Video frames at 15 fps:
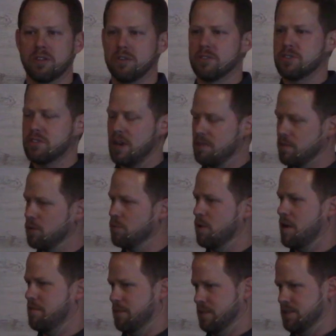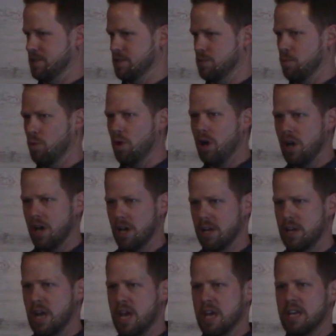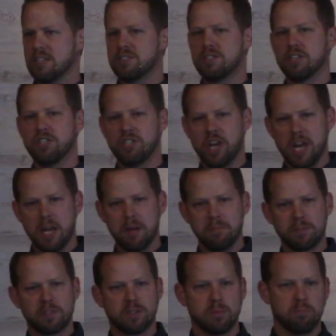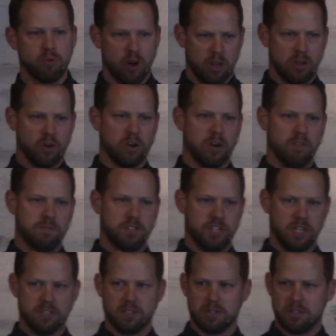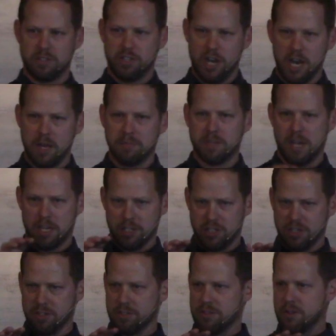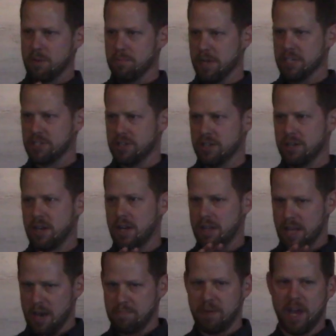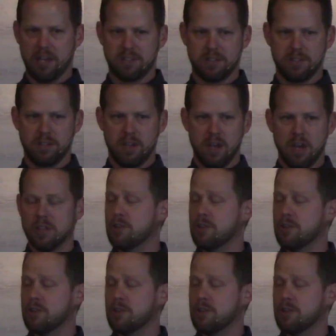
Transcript: there's several references. One is to James, the brother of Jesus. James and Jesus are mentioned in that passage.